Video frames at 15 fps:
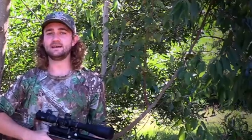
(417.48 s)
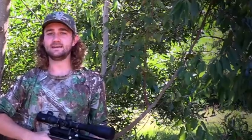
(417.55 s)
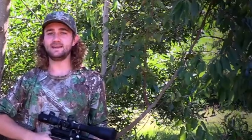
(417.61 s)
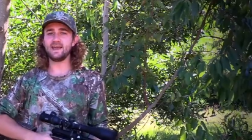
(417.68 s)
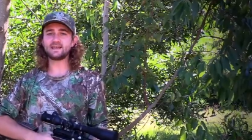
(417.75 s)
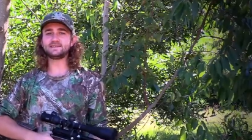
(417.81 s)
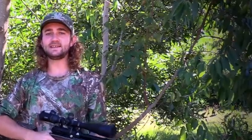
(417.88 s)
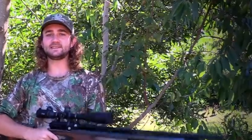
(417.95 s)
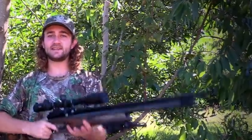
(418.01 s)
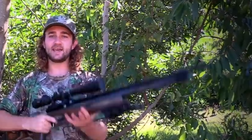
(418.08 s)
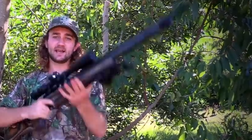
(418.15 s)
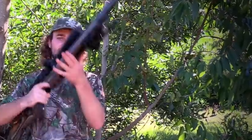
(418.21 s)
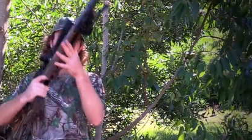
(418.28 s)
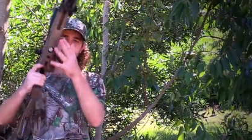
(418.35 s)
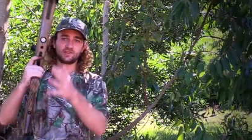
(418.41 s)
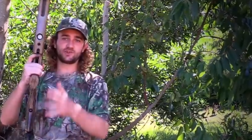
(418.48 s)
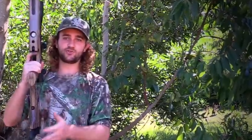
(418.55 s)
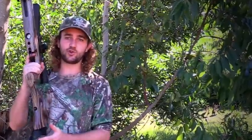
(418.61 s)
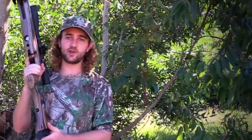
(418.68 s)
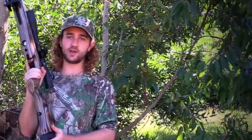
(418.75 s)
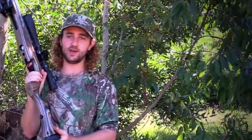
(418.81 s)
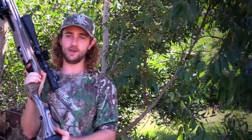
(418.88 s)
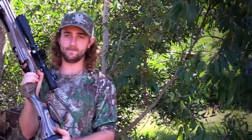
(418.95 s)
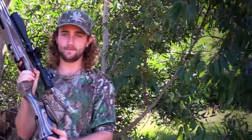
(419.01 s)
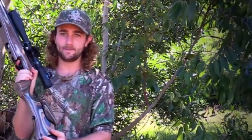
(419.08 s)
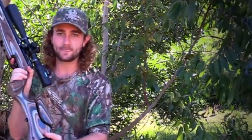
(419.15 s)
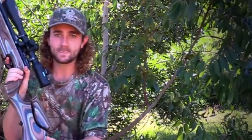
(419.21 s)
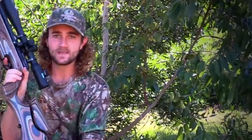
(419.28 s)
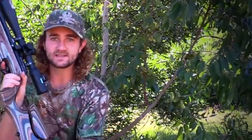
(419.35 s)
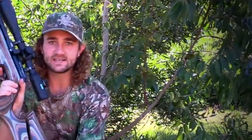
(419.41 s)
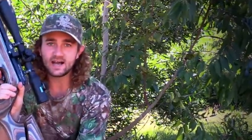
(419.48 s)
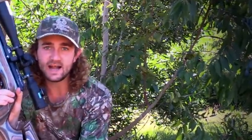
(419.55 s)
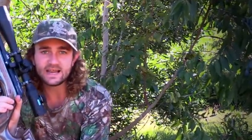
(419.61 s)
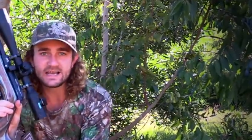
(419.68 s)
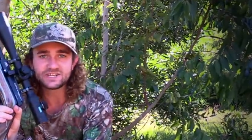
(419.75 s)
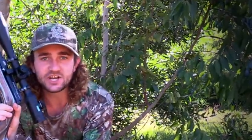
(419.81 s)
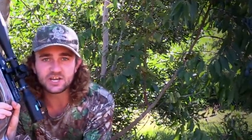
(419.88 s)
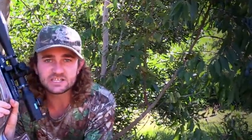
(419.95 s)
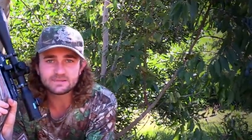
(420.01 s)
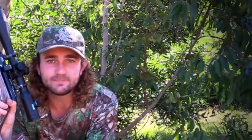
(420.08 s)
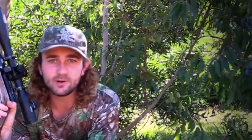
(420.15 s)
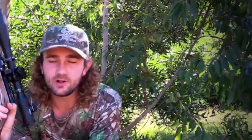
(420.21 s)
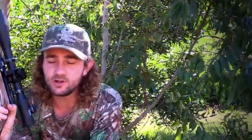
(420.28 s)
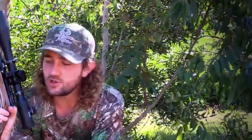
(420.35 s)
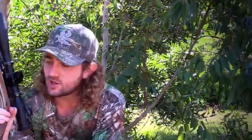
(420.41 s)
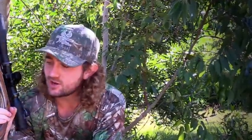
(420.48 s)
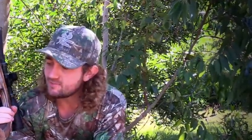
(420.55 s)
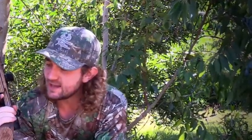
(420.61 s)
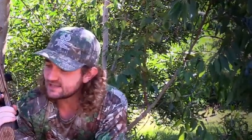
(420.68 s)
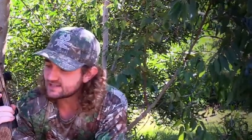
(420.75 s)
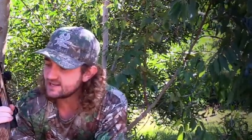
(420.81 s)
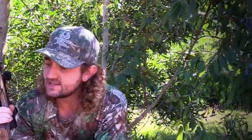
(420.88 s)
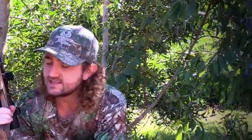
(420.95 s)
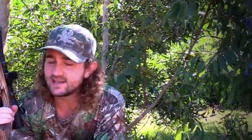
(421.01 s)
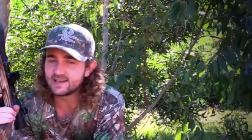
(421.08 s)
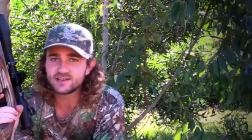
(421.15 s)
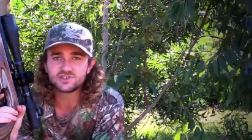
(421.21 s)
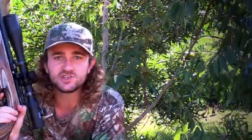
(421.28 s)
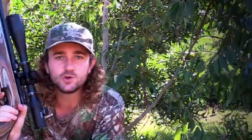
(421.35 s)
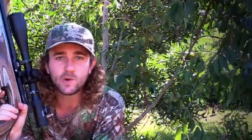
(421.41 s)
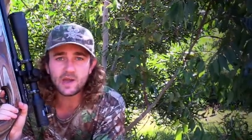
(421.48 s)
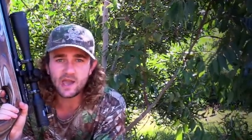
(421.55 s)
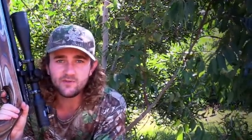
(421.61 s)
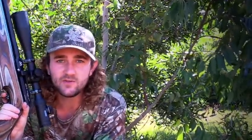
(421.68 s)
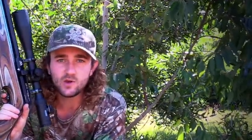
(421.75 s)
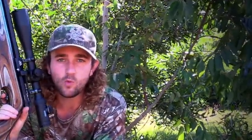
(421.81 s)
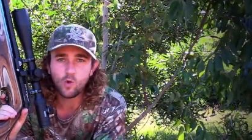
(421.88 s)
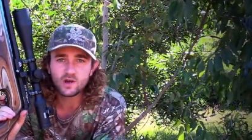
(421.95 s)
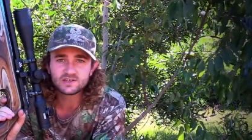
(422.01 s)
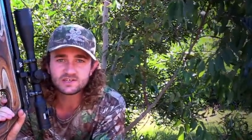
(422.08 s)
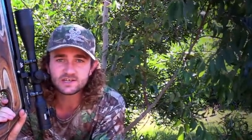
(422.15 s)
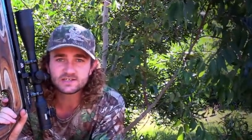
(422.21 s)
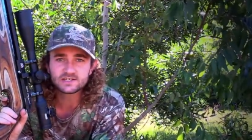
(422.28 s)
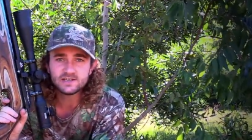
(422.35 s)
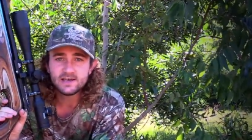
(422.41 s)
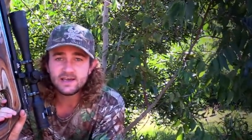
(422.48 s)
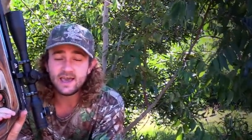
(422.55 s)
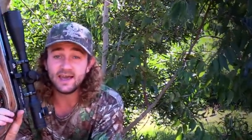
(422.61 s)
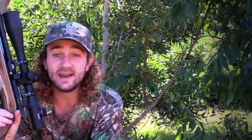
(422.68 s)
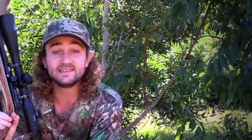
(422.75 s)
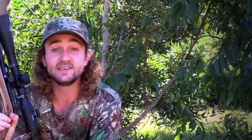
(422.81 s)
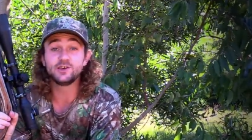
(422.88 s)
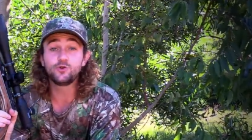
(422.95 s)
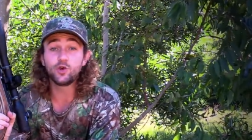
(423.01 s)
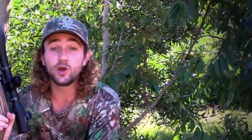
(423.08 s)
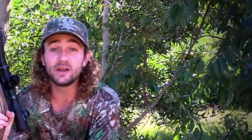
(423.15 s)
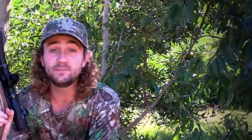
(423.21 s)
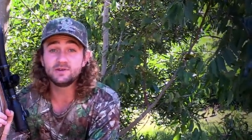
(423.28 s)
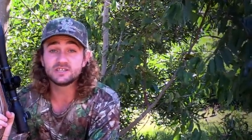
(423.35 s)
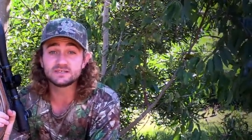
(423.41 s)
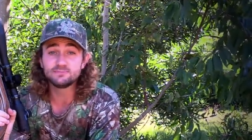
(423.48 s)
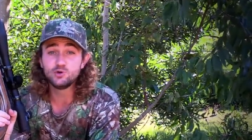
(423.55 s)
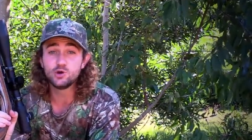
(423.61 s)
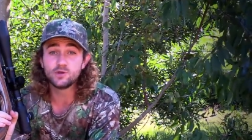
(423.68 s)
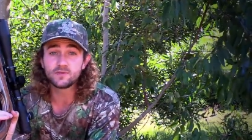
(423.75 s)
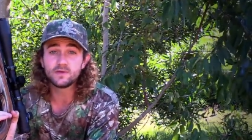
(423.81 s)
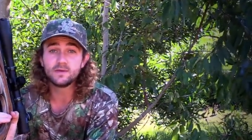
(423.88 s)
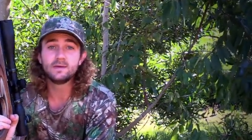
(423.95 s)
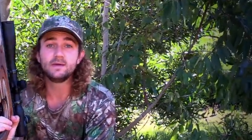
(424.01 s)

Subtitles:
Next, let's take a look at the trigger. It's highly adjustable. You can basically set it to wherever you want it, and it's incredibly smooth.